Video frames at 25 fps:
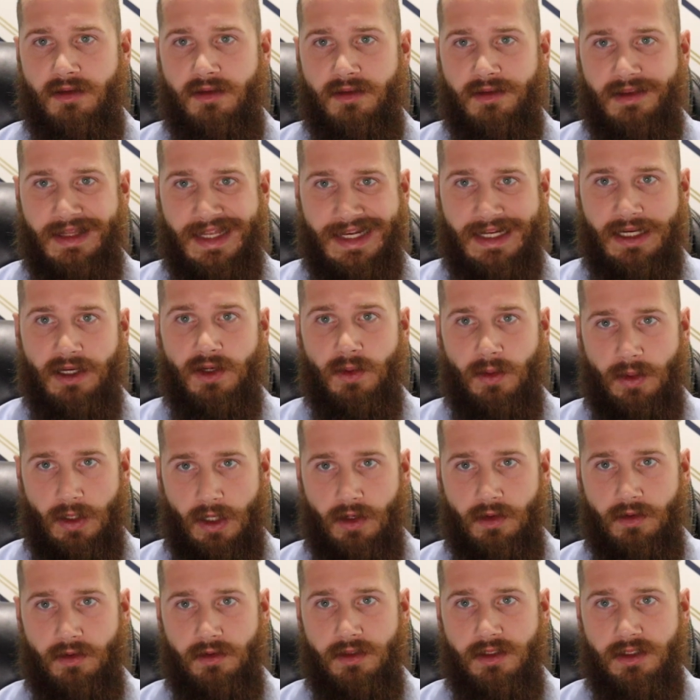that it
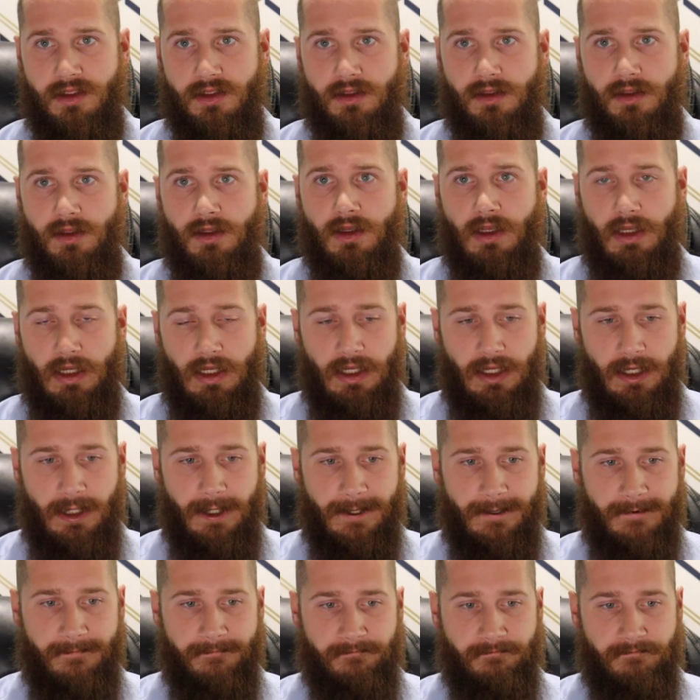grows.
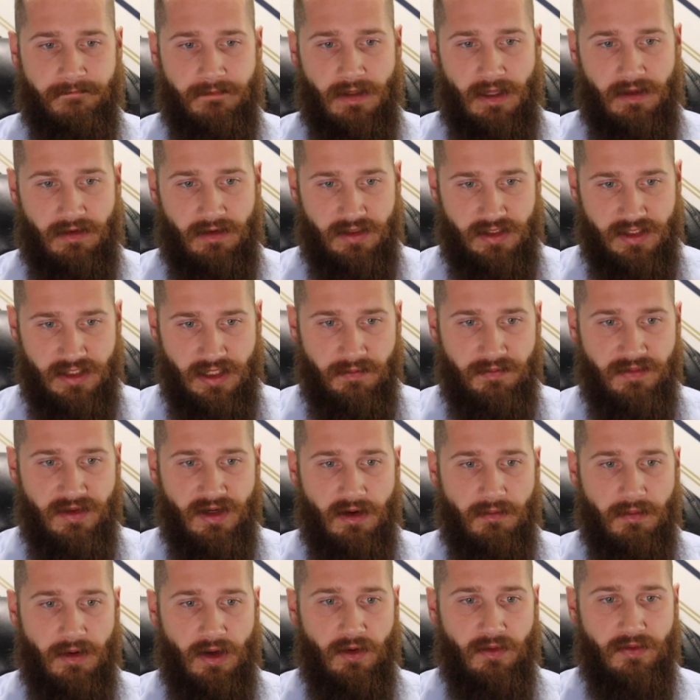Um, and there's something
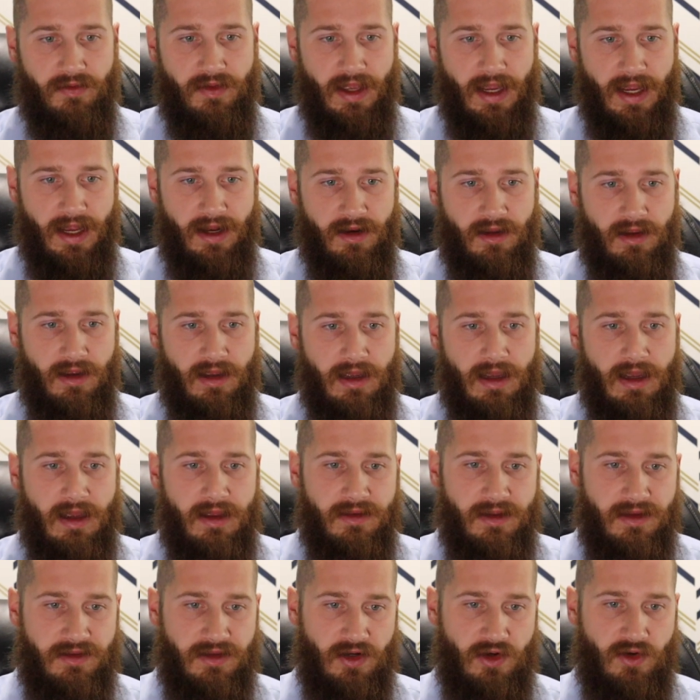about that,
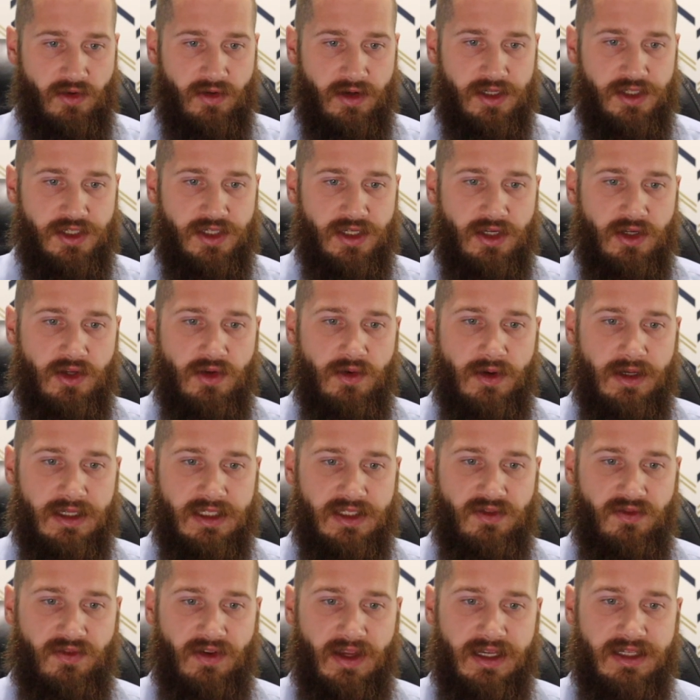that the Christian who
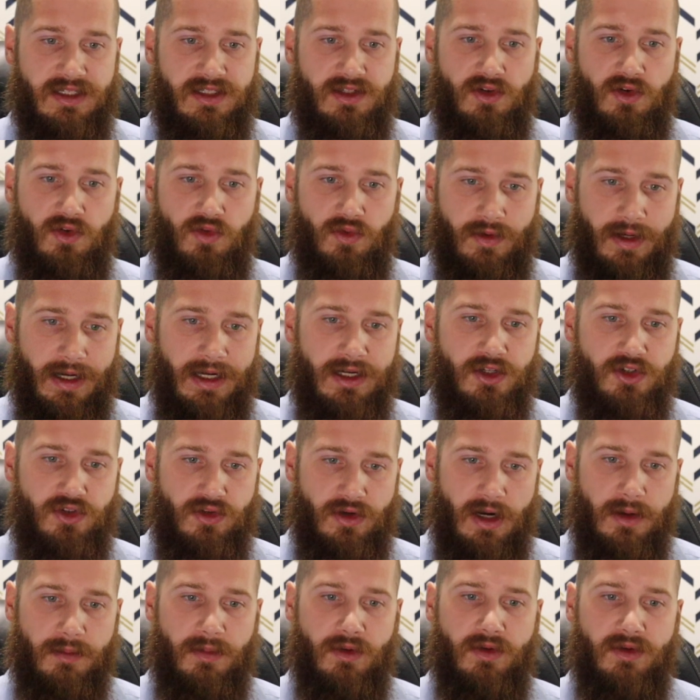has faced great
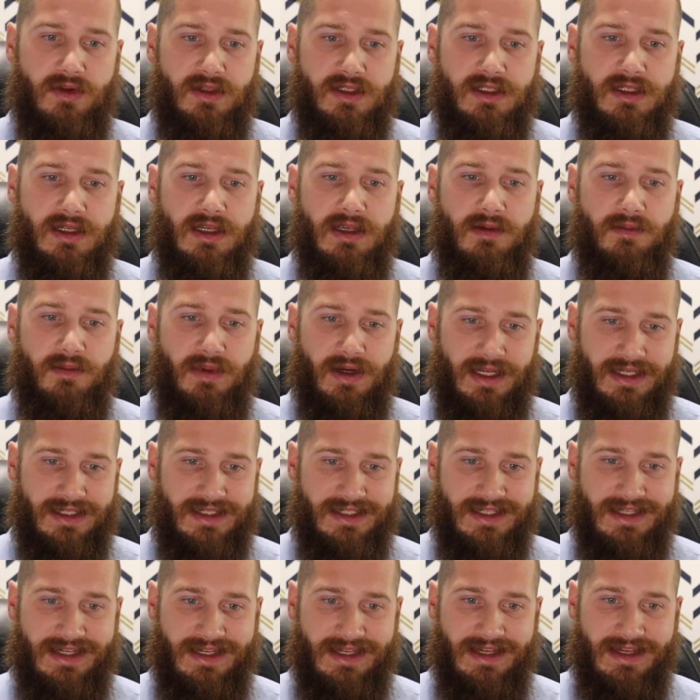troubles but
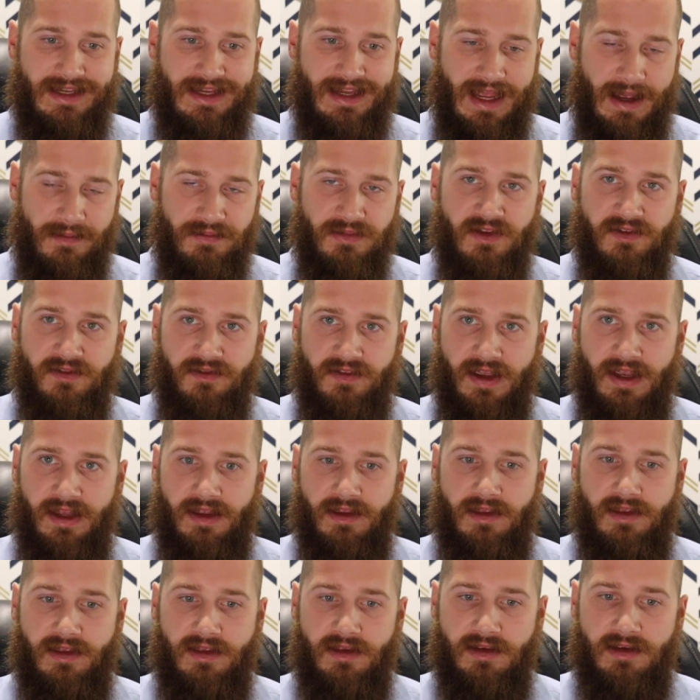has kept the
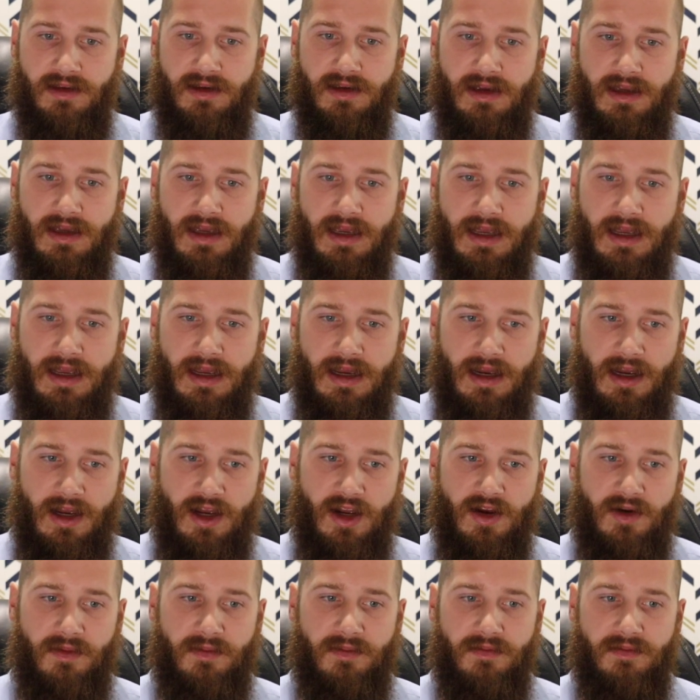faith,
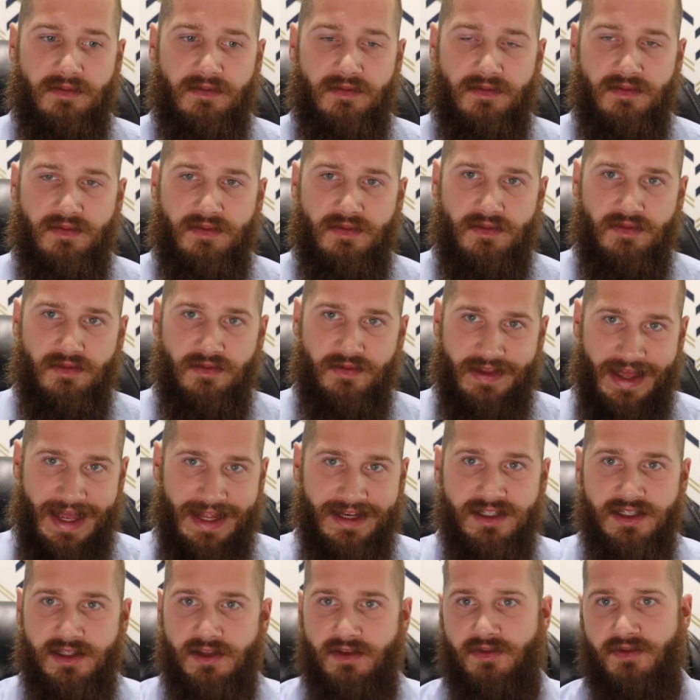um,
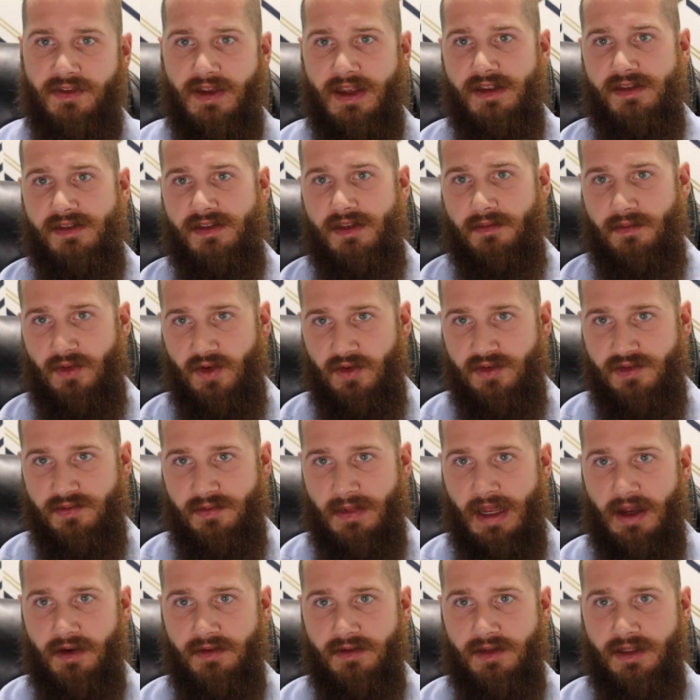that's the faith that moves
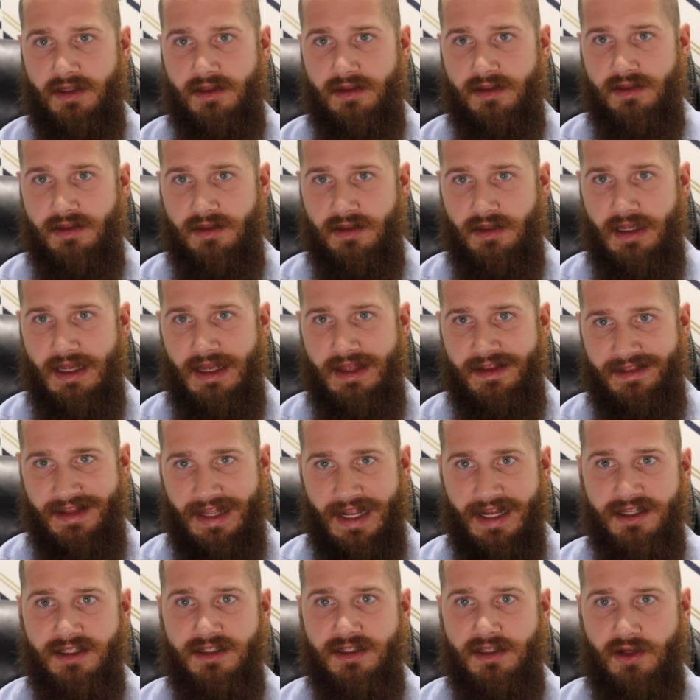mountains.
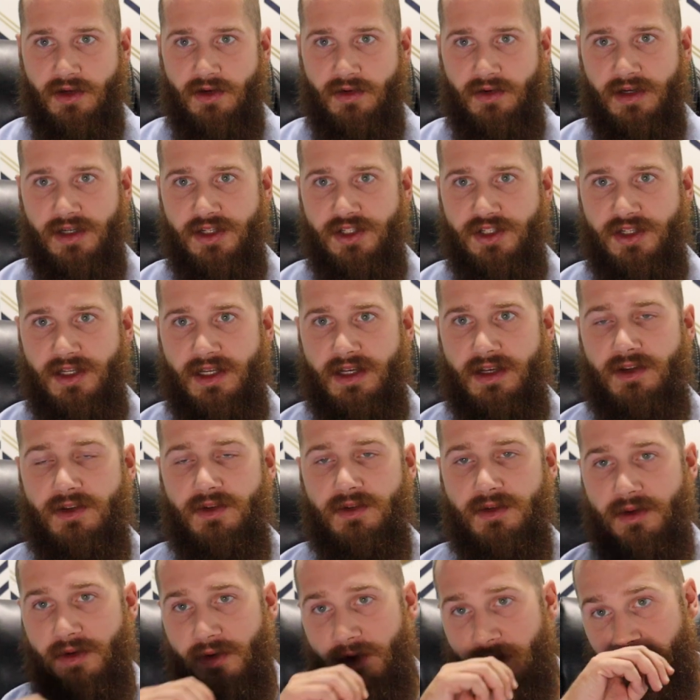That's the Christian
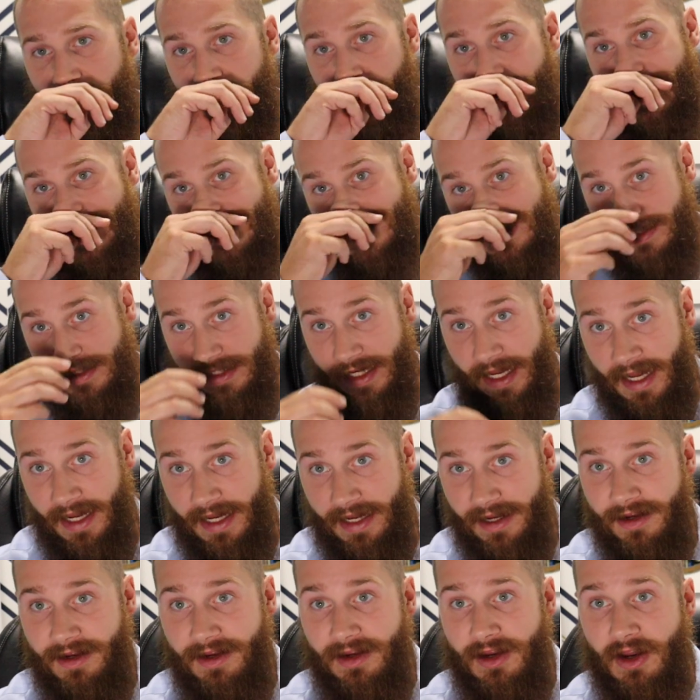who, who can
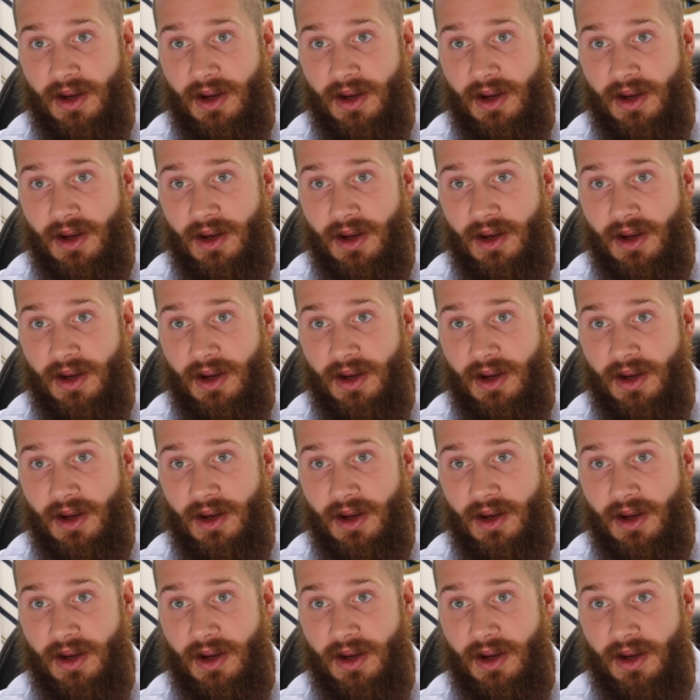say,